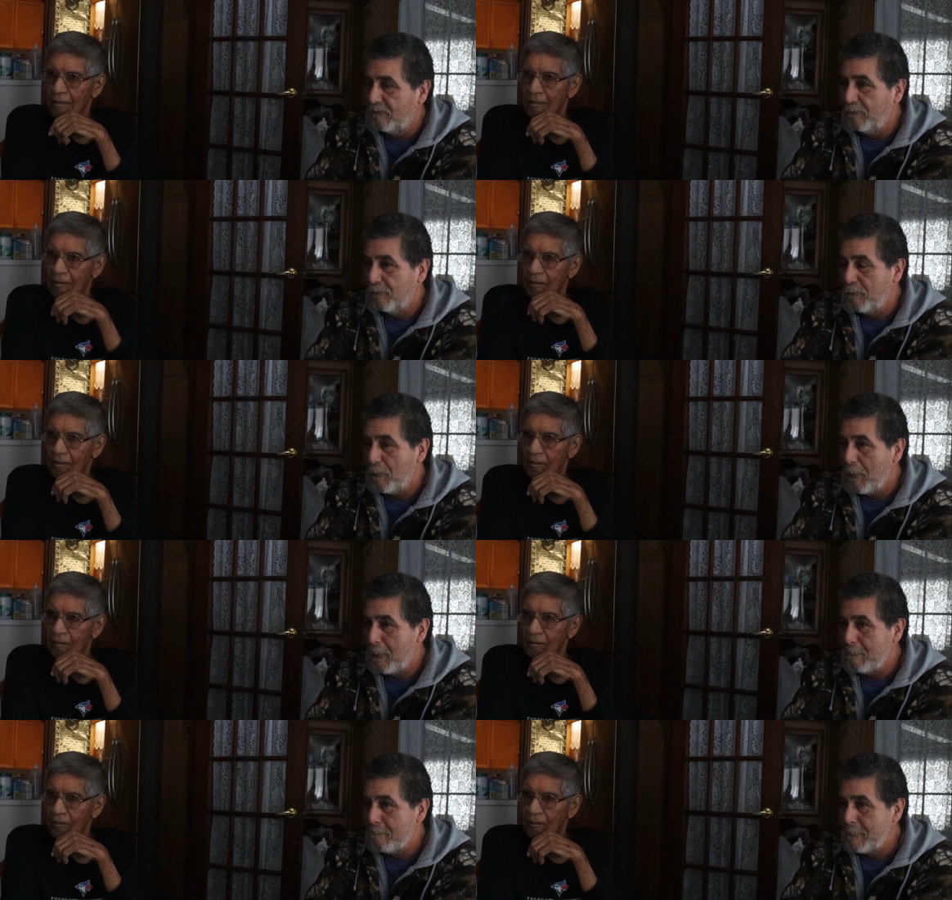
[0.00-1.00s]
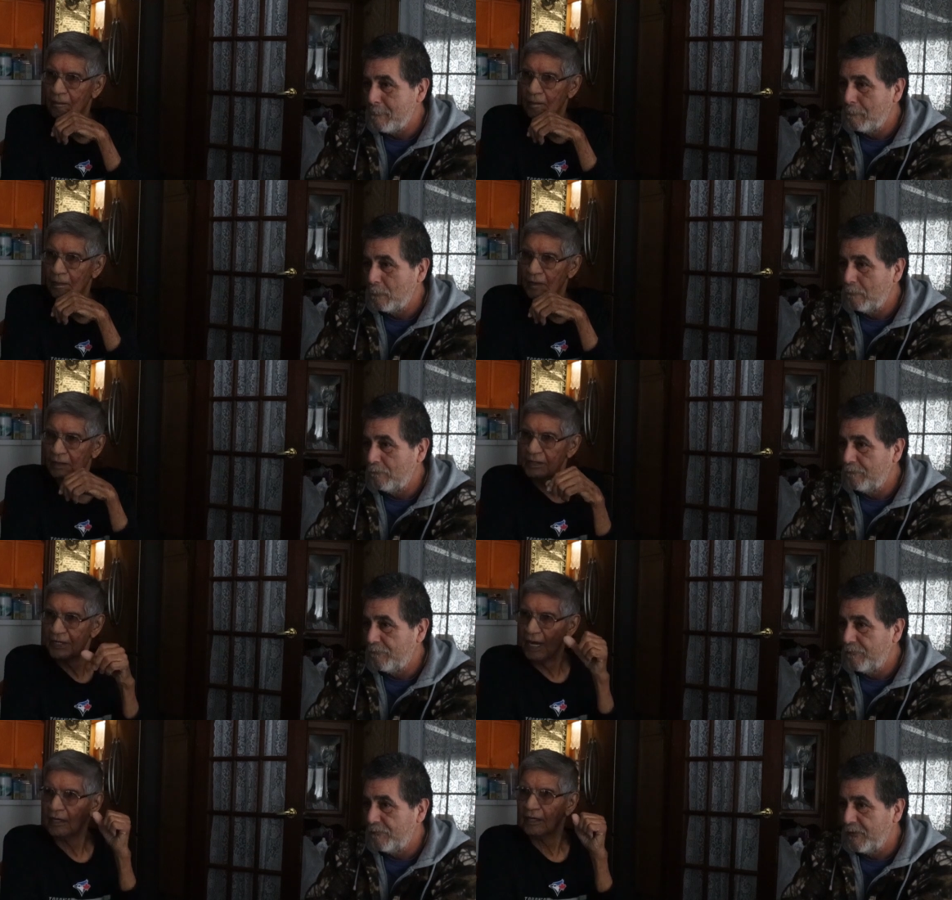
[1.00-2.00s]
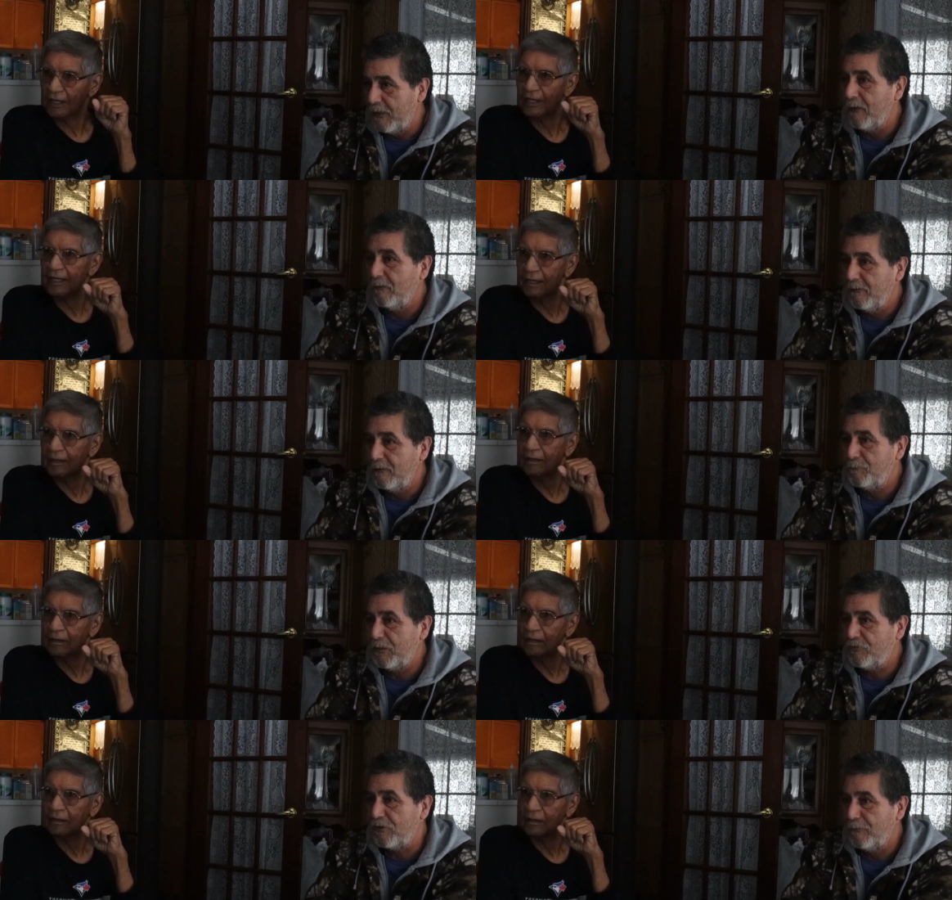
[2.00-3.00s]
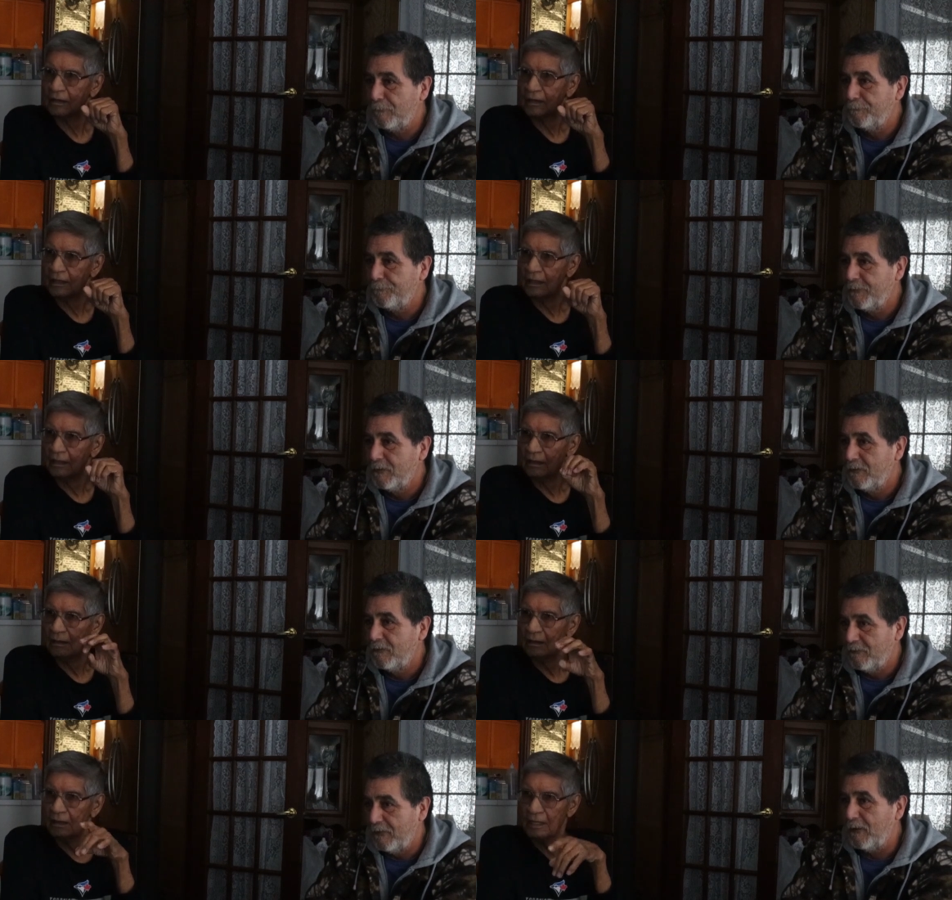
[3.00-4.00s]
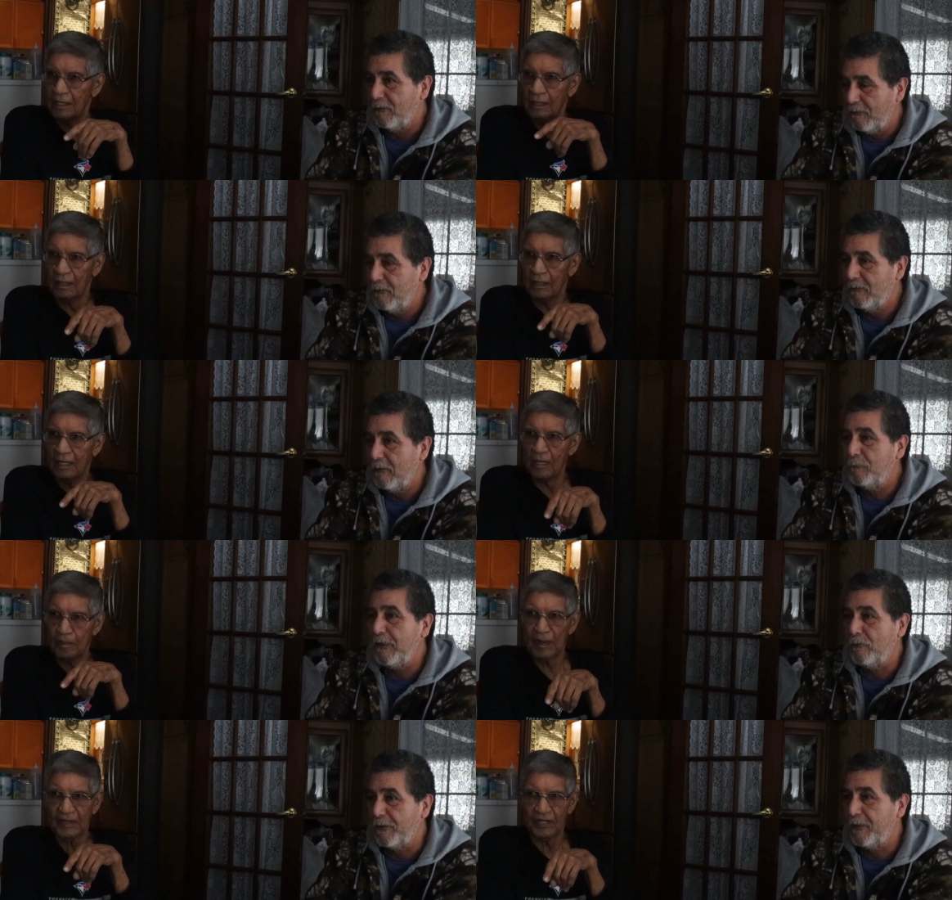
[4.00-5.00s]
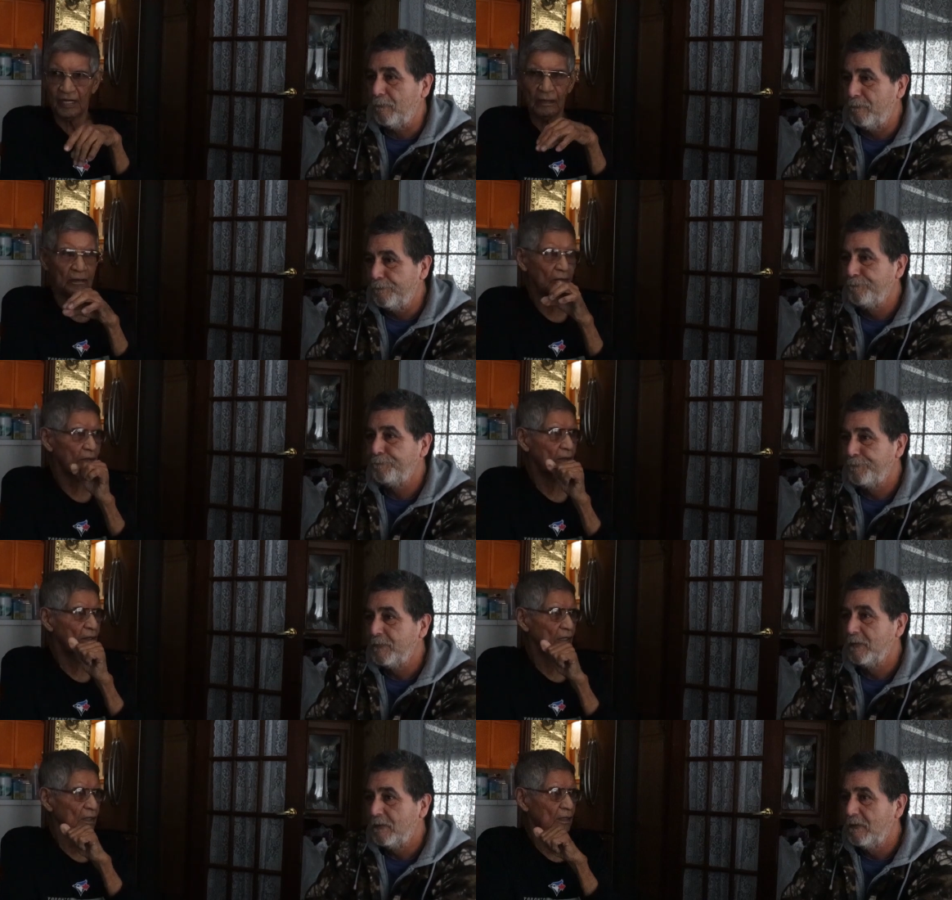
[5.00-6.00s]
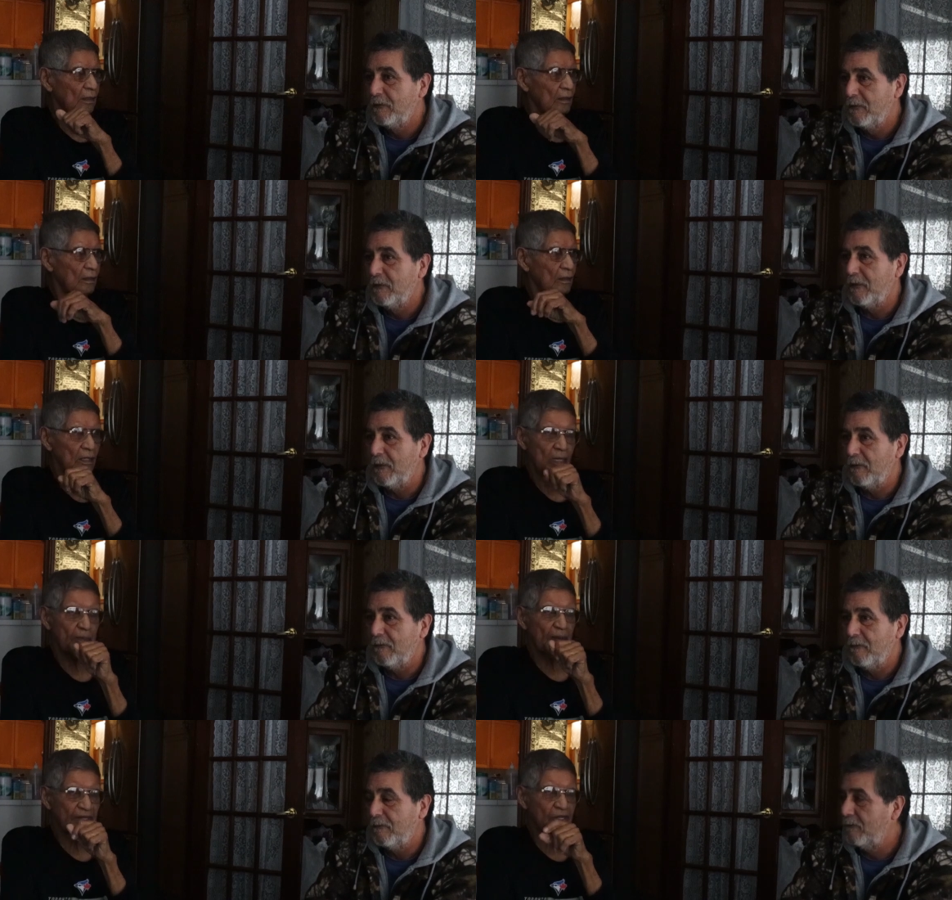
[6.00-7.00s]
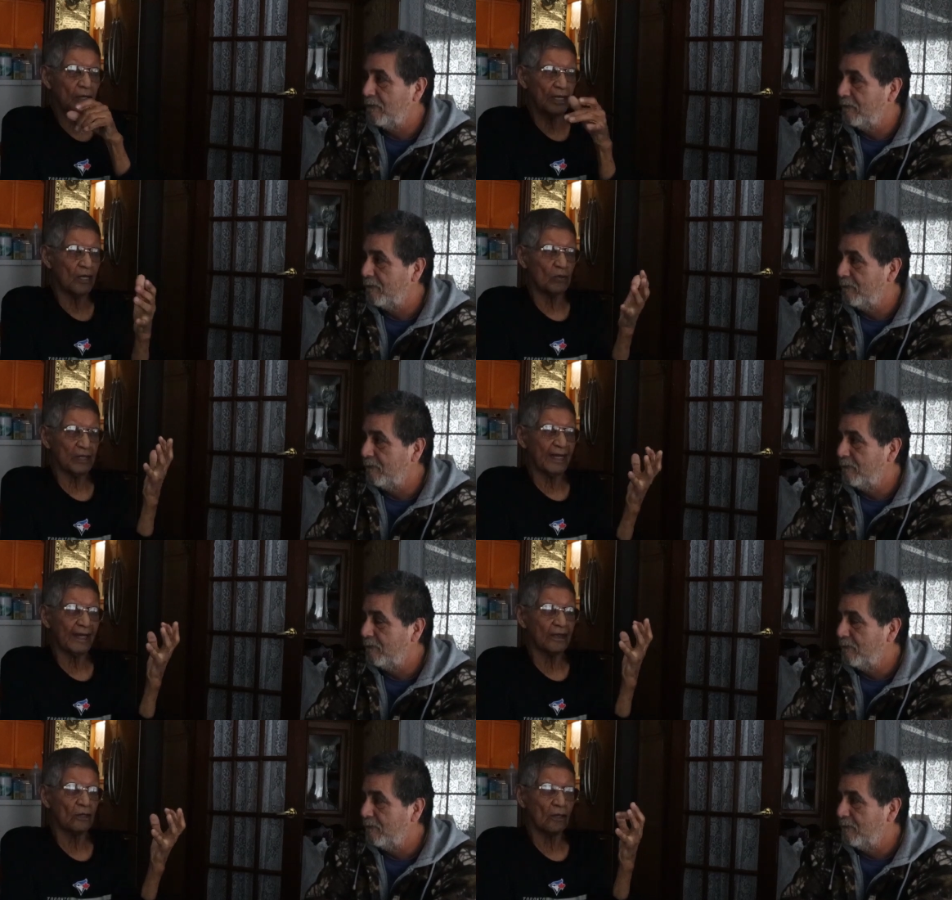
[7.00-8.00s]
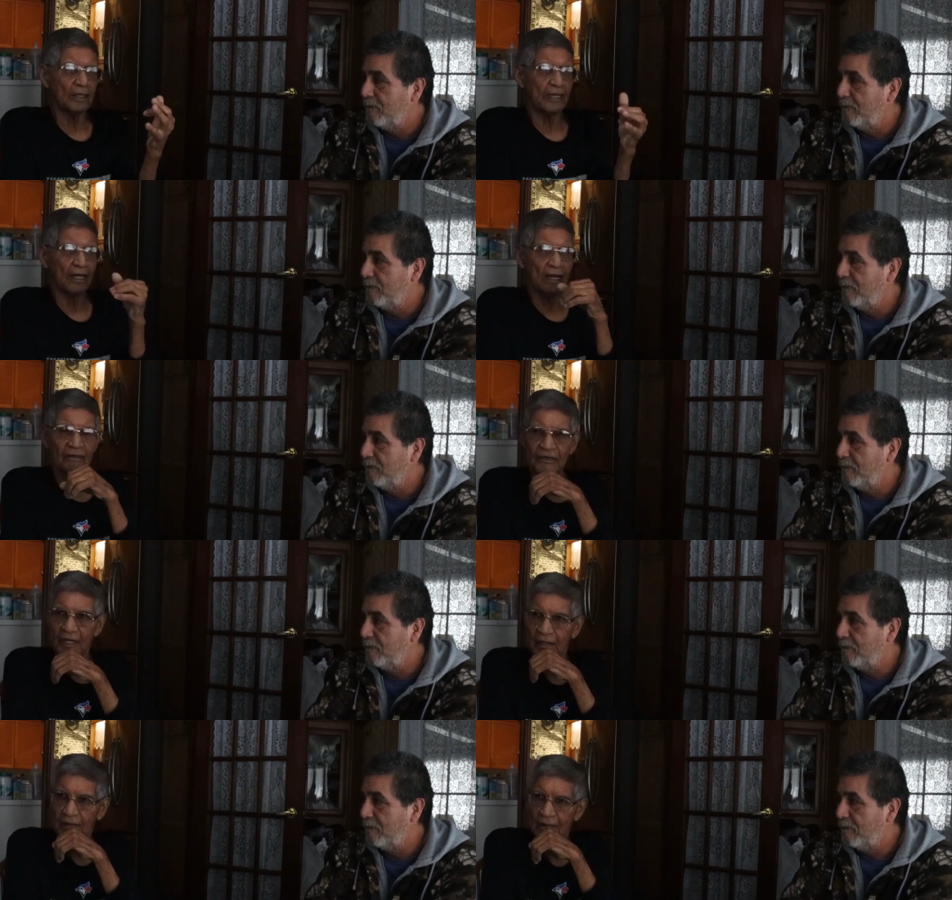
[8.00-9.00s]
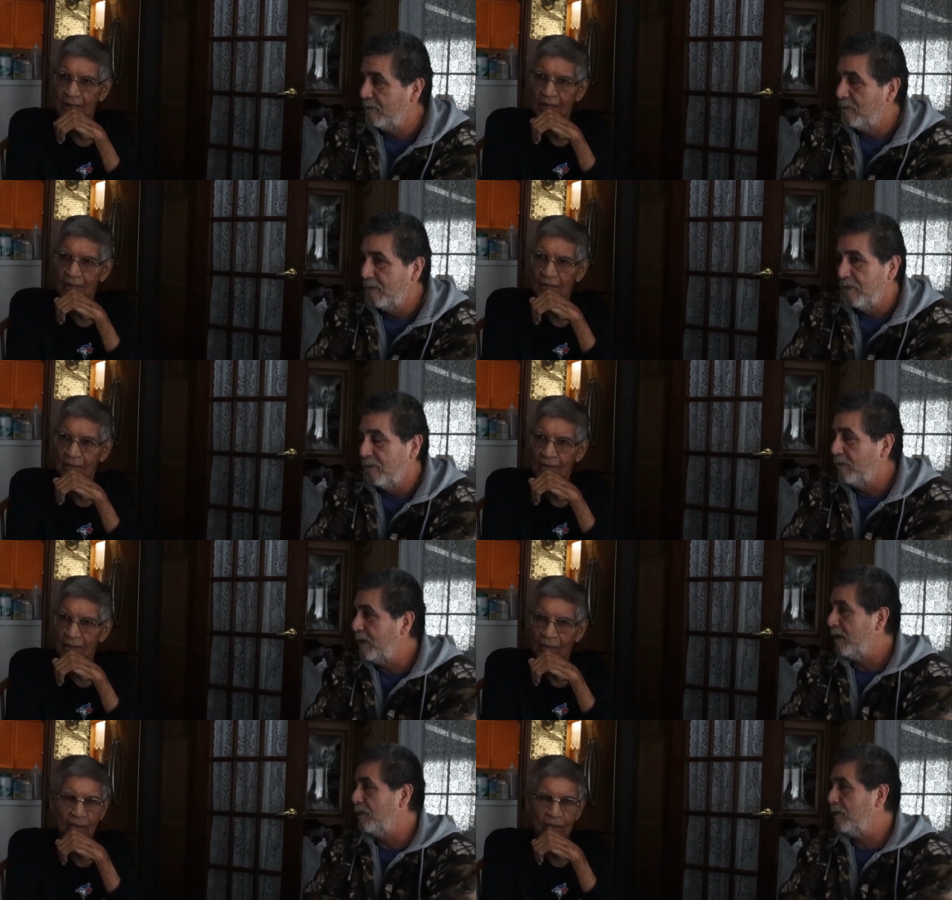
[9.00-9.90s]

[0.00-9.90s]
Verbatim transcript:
Speaker 1: did he have a son, Ernie? Young Ernie. Yeah, pitcher. And he pitched, eh? Yeah. yeah. I he played pitched. with him.
Speaker 2: Oh, okay. Yeah. He pitched good. He was getting good, and he left here. Well,